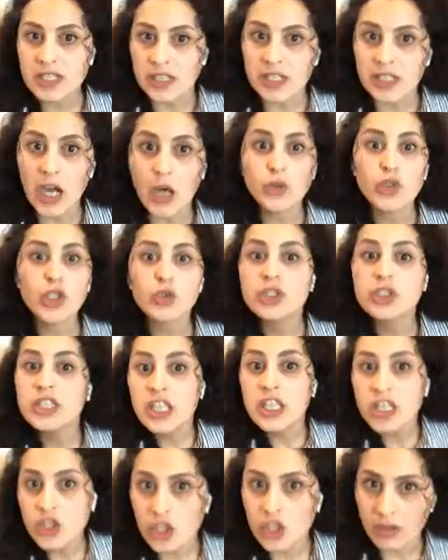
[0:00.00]
it? How do you
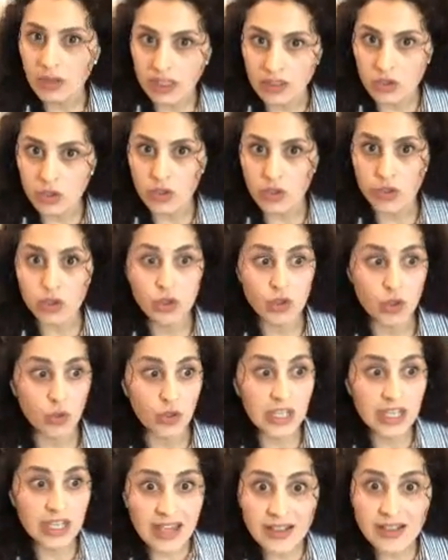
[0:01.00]
teach gratitude to
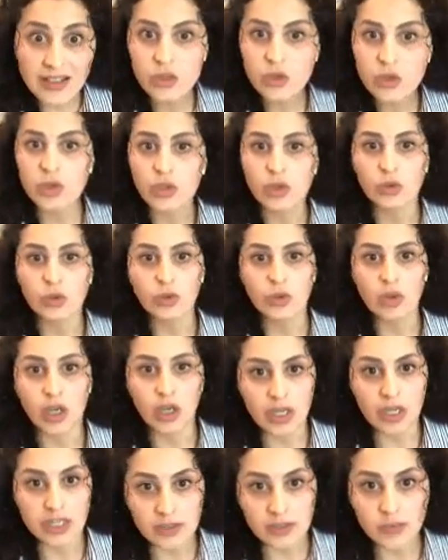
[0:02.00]
kids, to
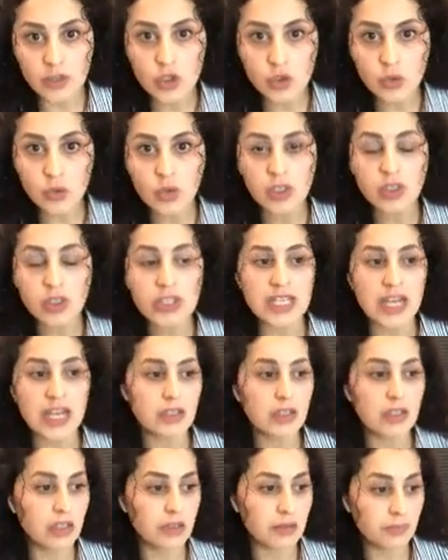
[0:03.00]
individuals, and
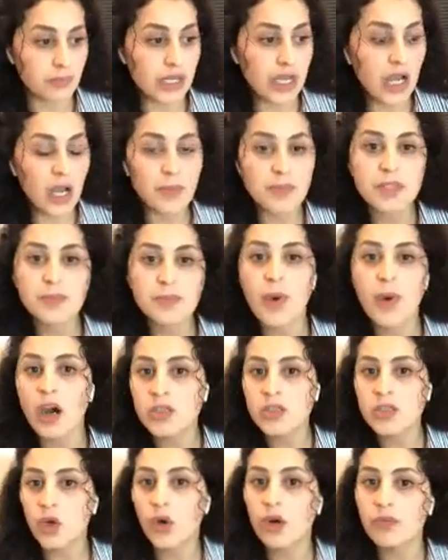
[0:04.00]
it becomes
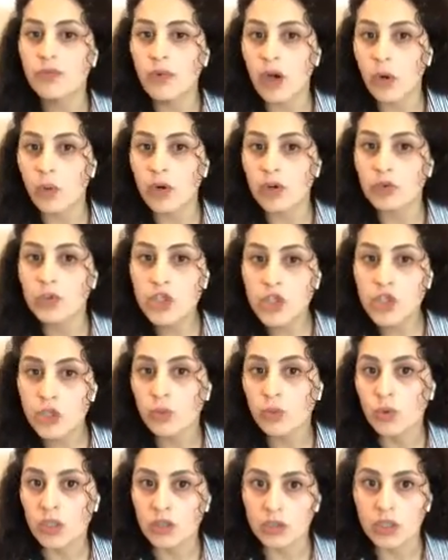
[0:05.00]
part of our
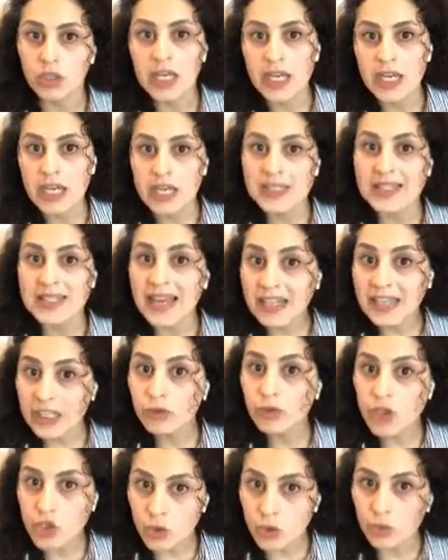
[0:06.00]
daily
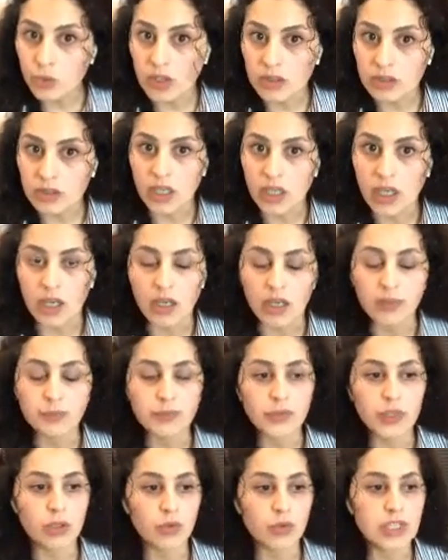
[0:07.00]
ritual
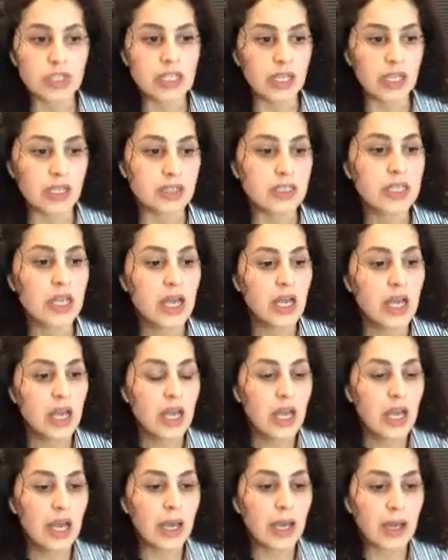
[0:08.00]
routines.
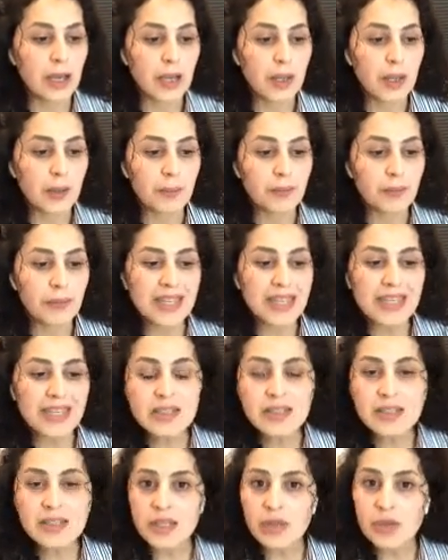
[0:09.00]

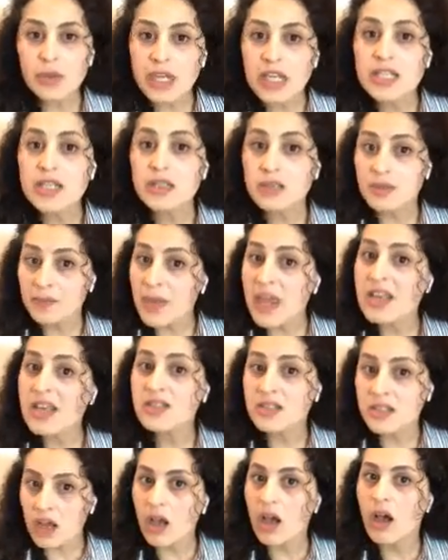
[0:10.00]
These things, it makes
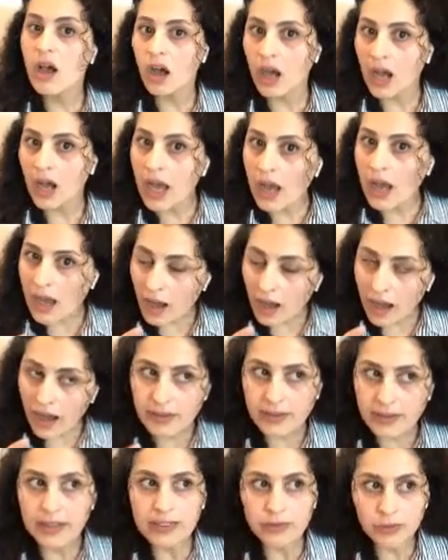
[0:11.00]
a
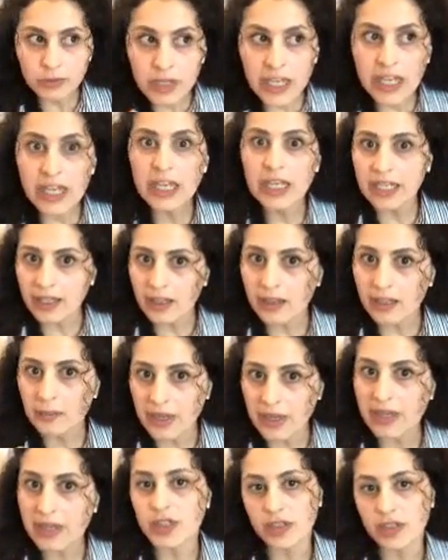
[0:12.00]
really
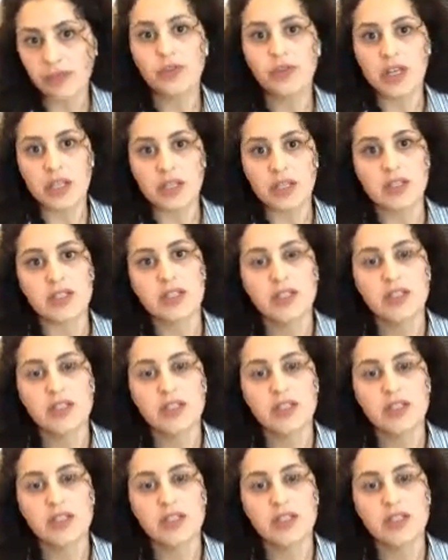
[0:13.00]
big difference.